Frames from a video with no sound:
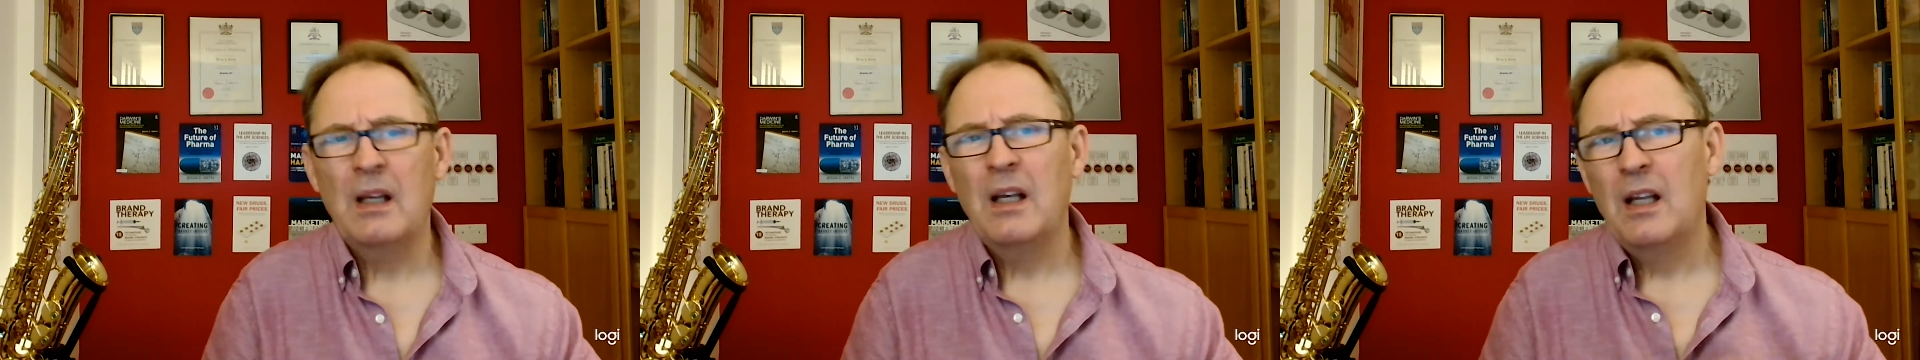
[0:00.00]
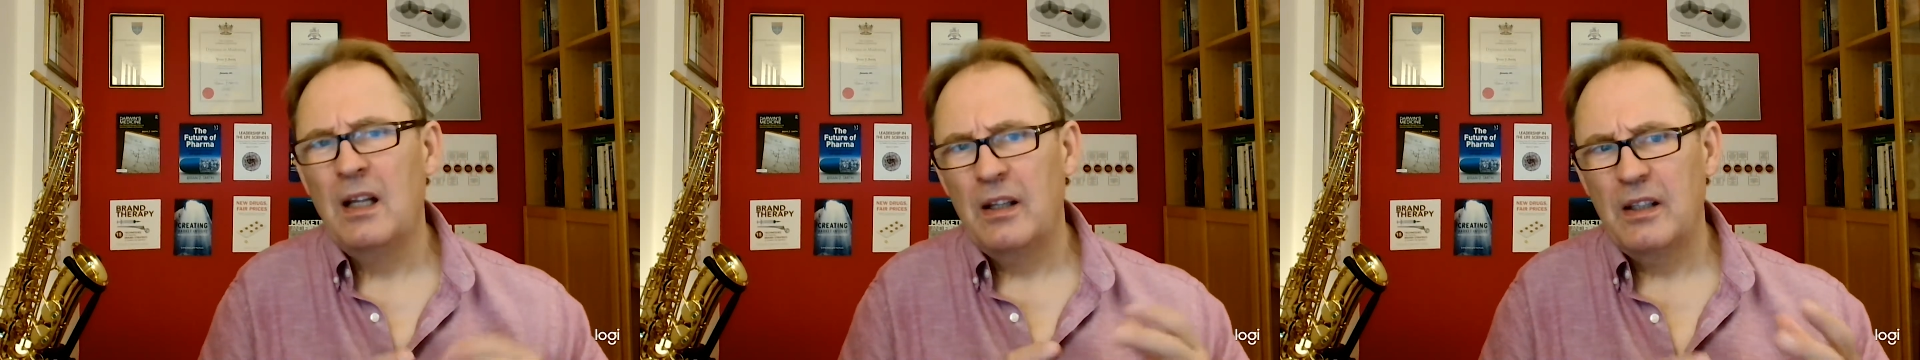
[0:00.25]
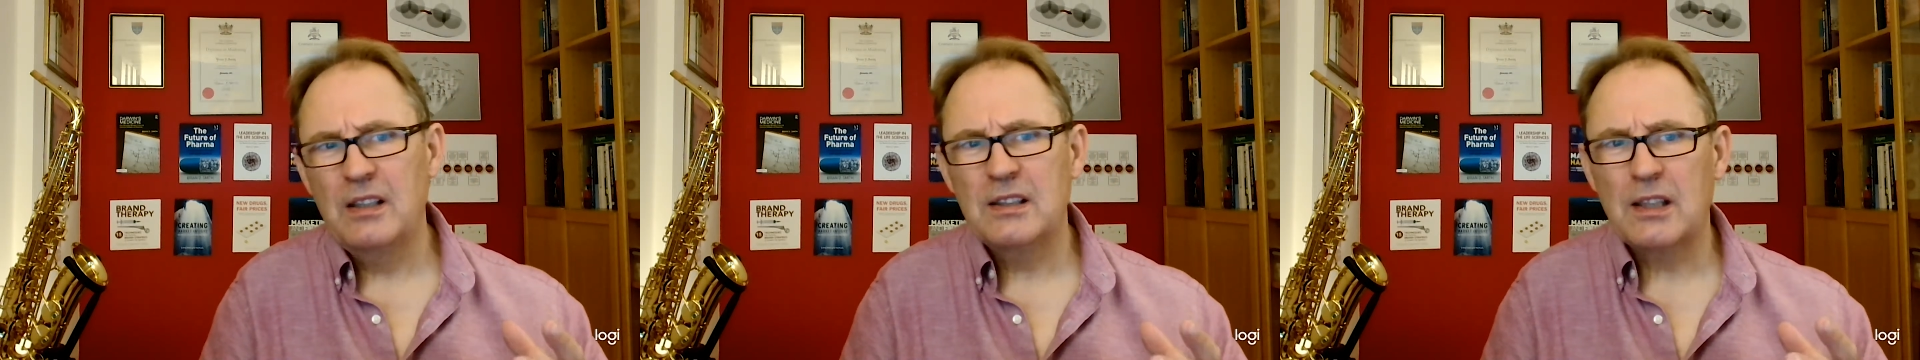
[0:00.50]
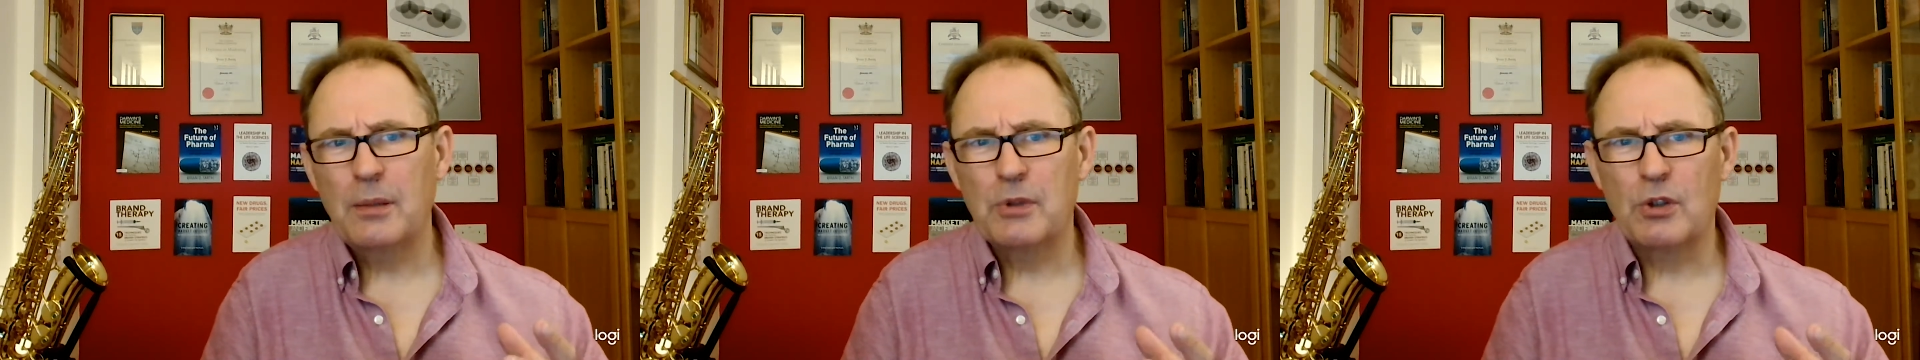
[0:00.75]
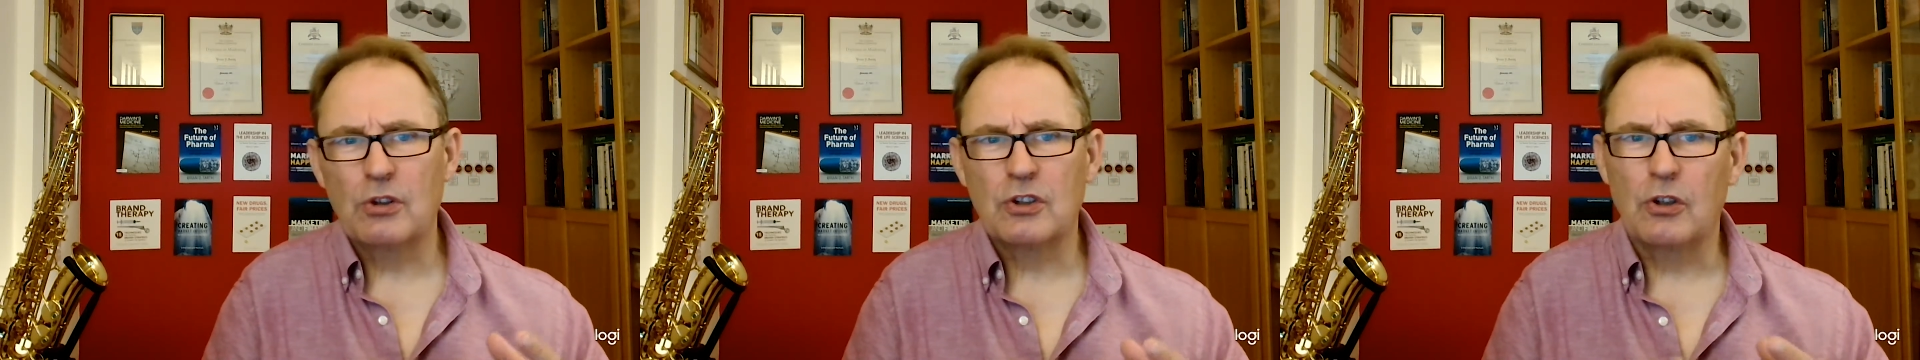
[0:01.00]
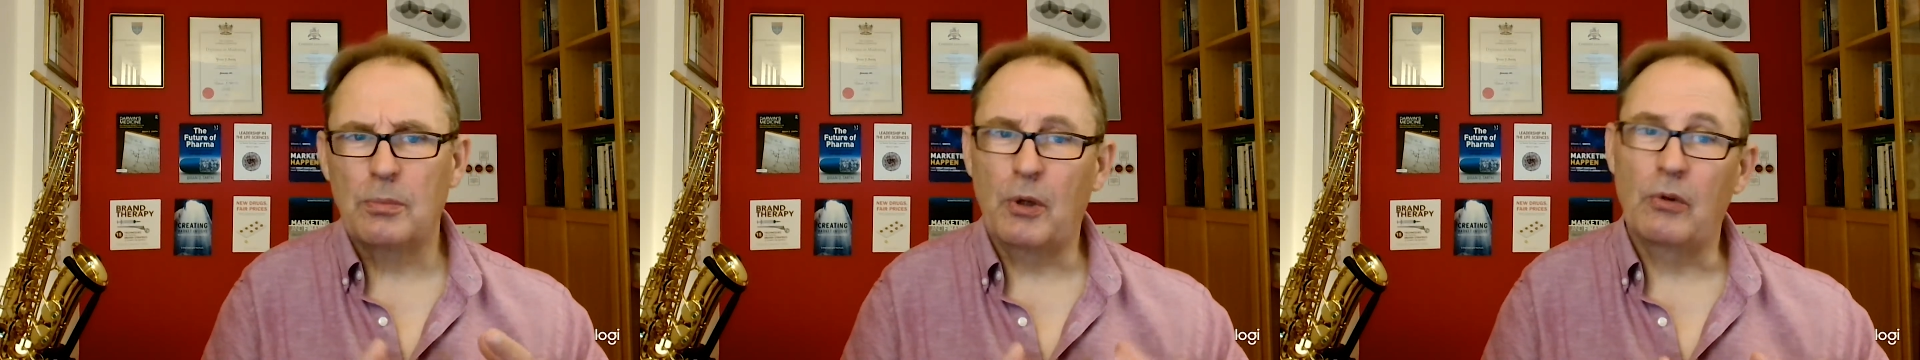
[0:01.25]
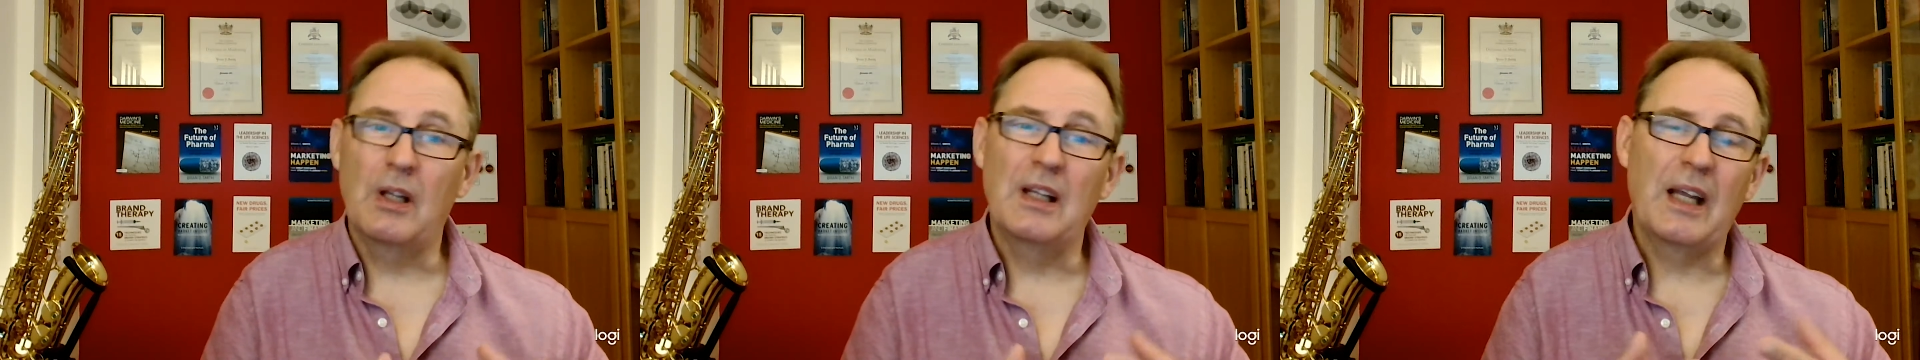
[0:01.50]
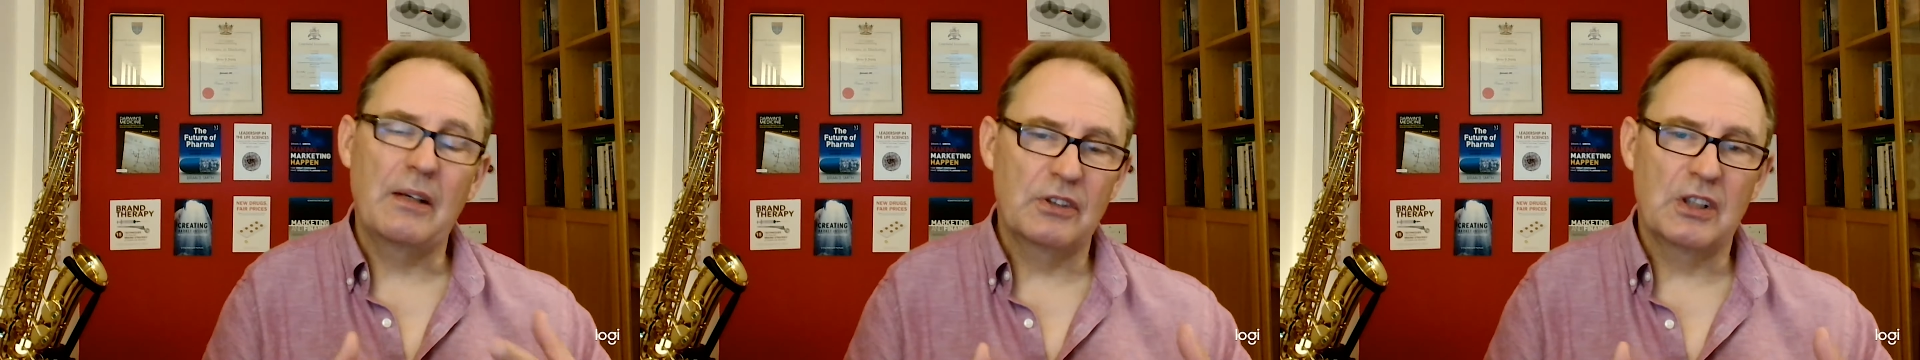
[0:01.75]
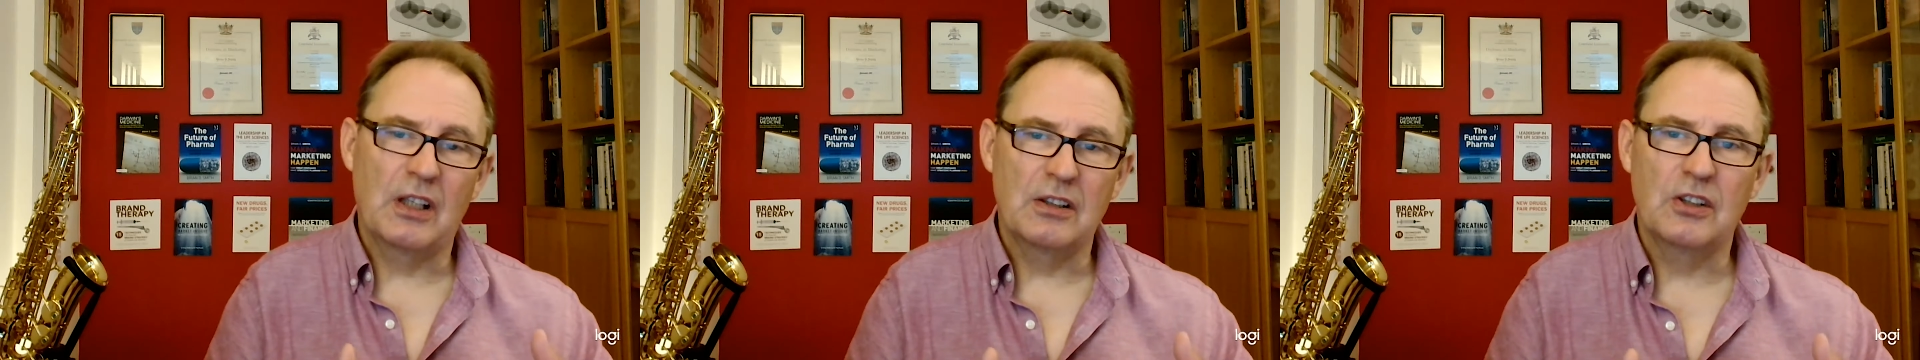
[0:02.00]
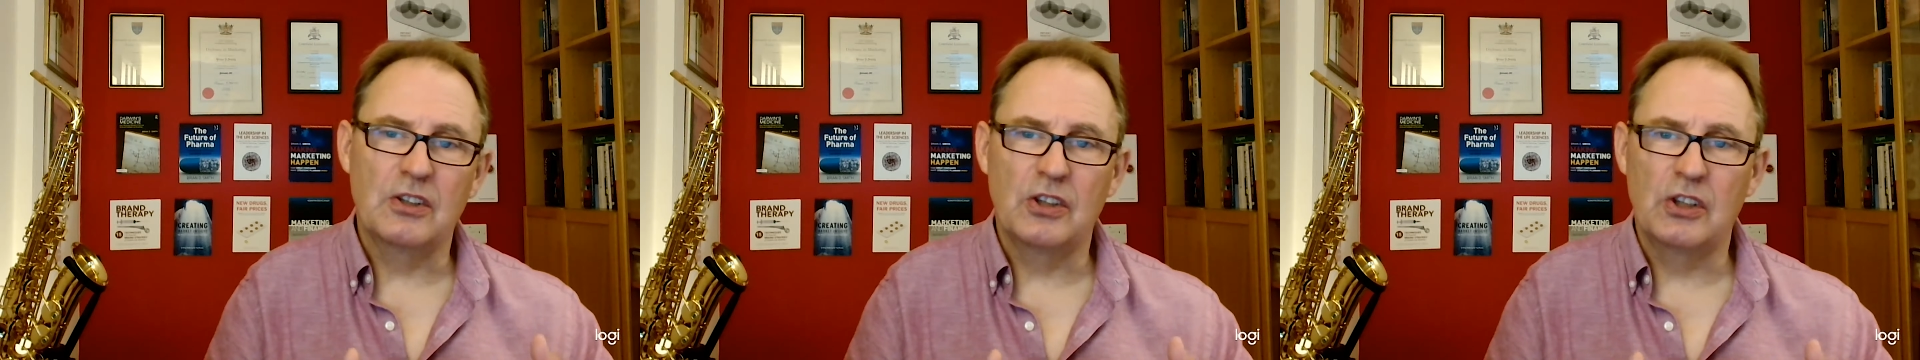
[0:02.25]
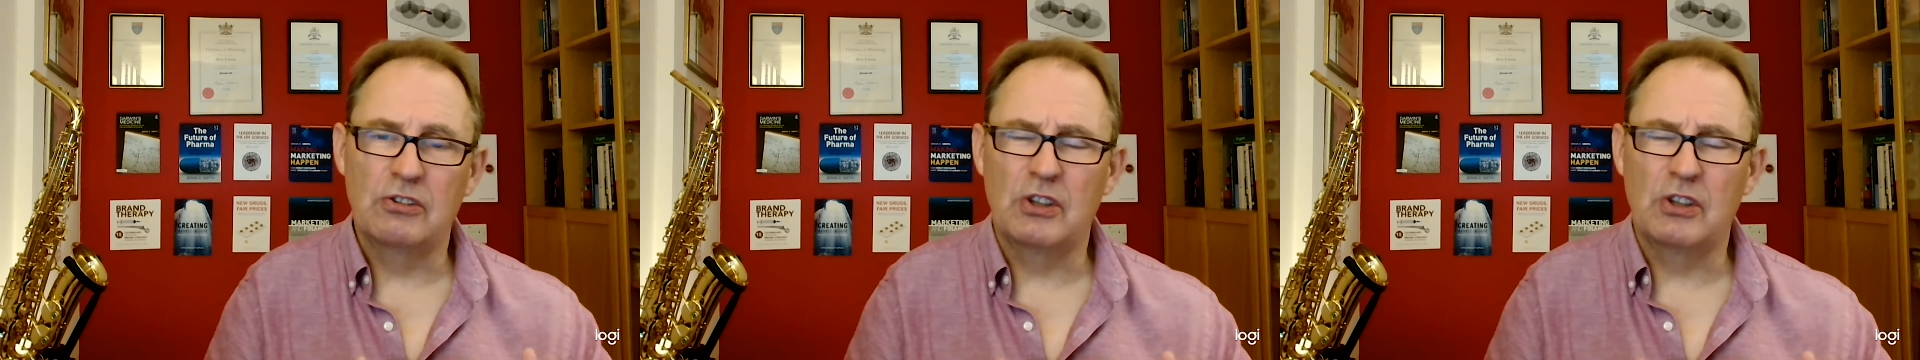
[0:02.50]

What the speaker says: These seminars are about the life sciences industry,